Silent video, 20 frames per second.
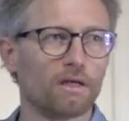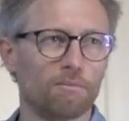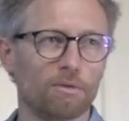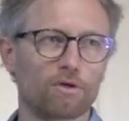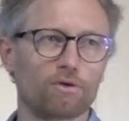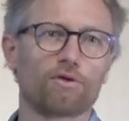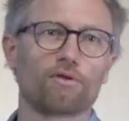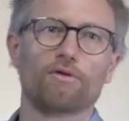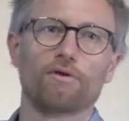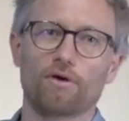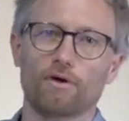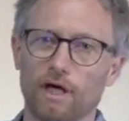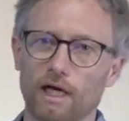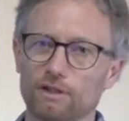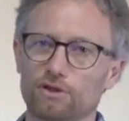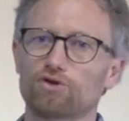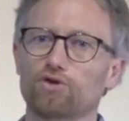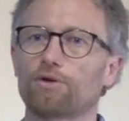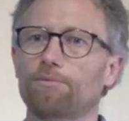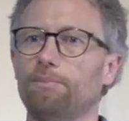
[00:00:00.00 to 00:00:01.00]
Because
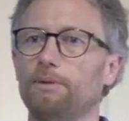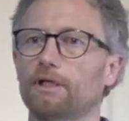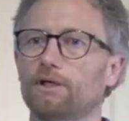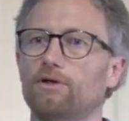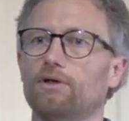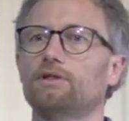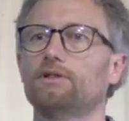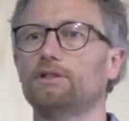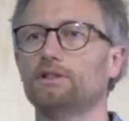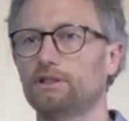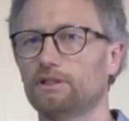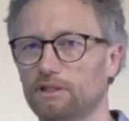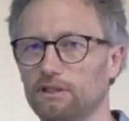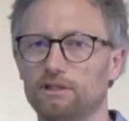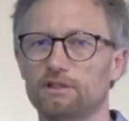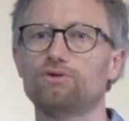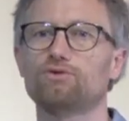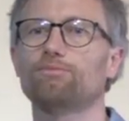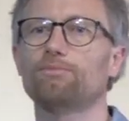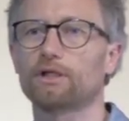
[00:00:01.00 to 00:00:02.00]
at short period, it's
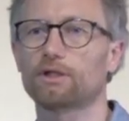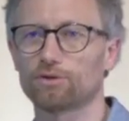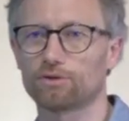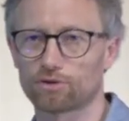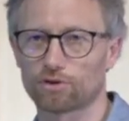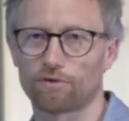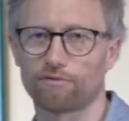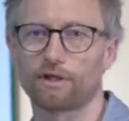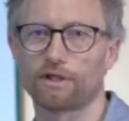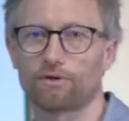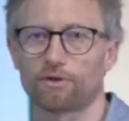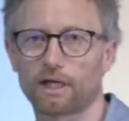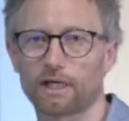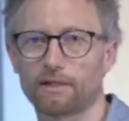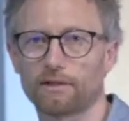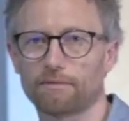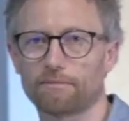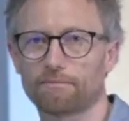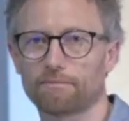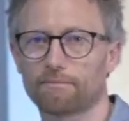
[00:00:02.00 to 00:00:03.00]
easy to make a survey
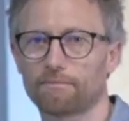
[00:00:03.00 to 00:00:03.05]
again.